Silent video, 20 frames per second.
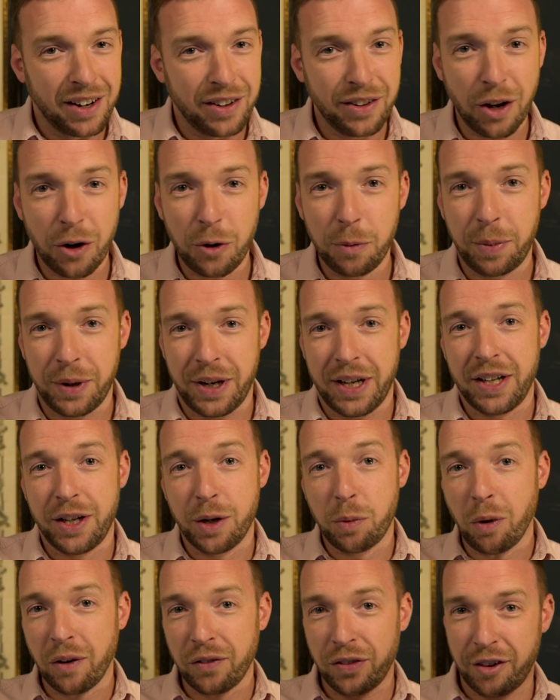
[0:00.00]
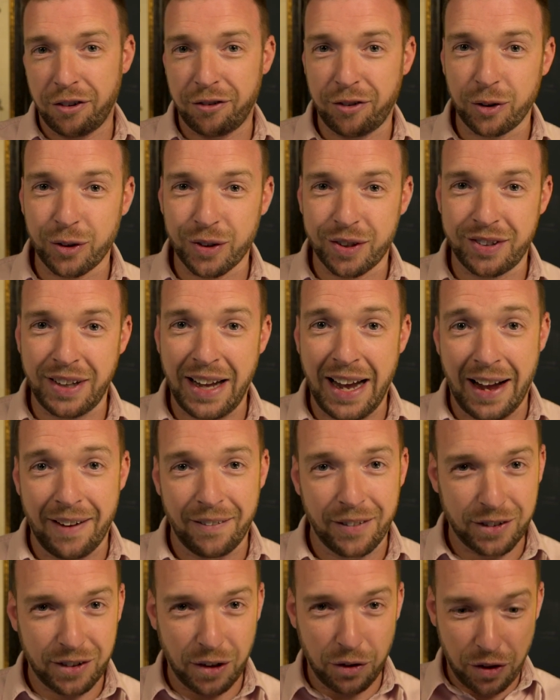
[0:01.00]
Nobody. You want the full
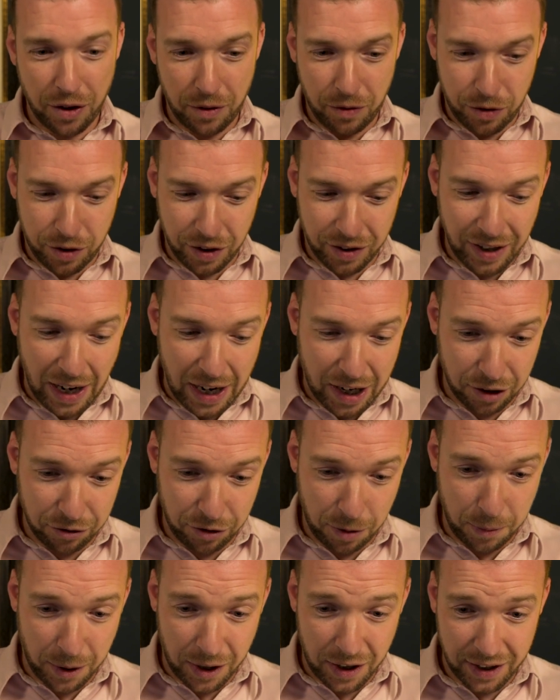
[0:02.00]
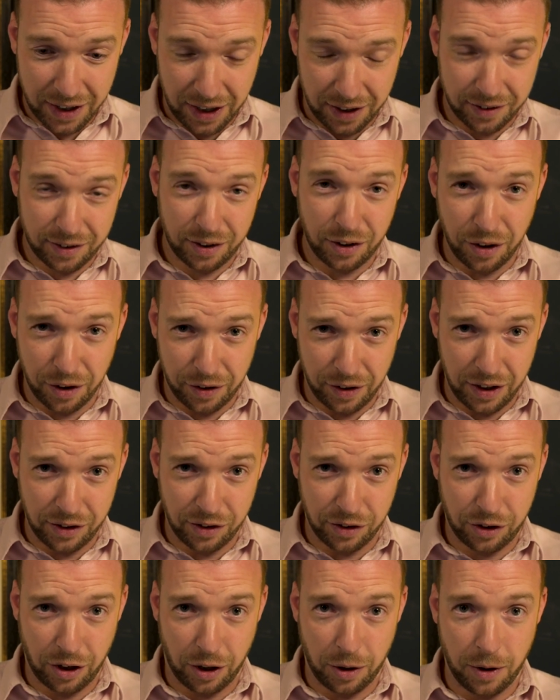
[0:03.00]
set. So the secondary market, as soon as
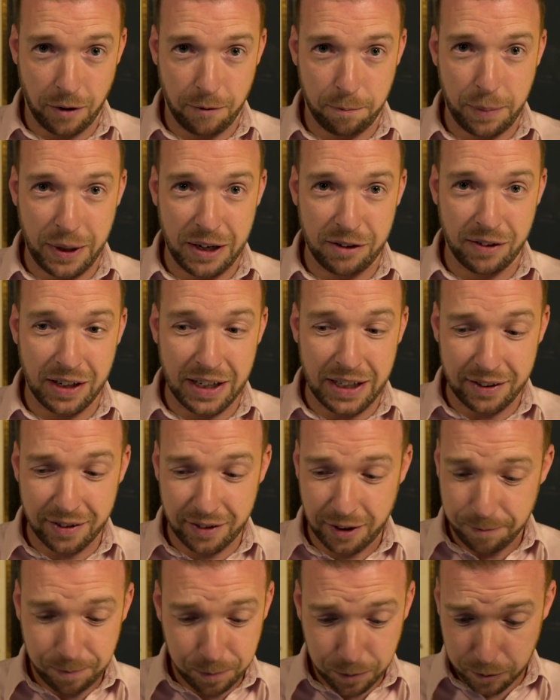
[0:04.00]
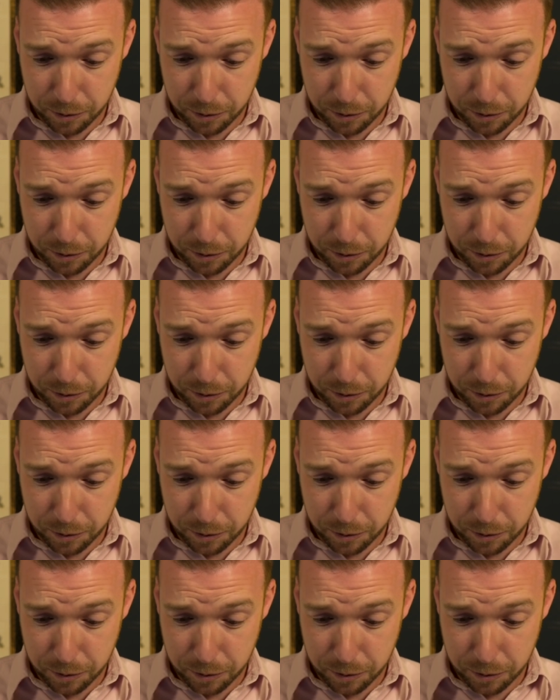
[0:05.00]
these is going to have been released,